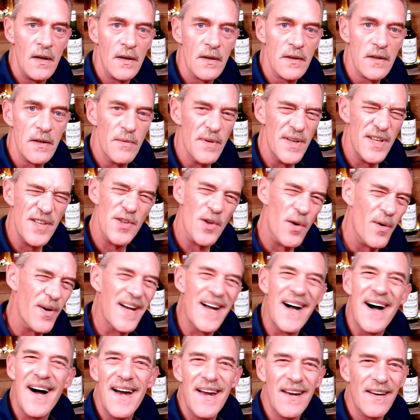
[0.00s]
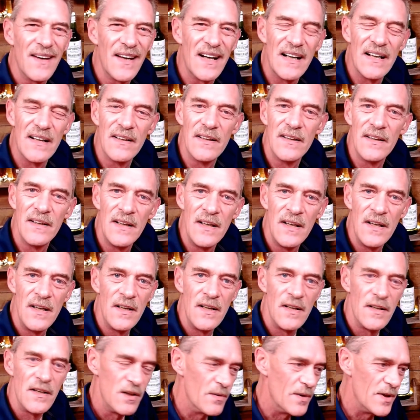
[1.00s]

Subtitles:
You enjoy Isla. You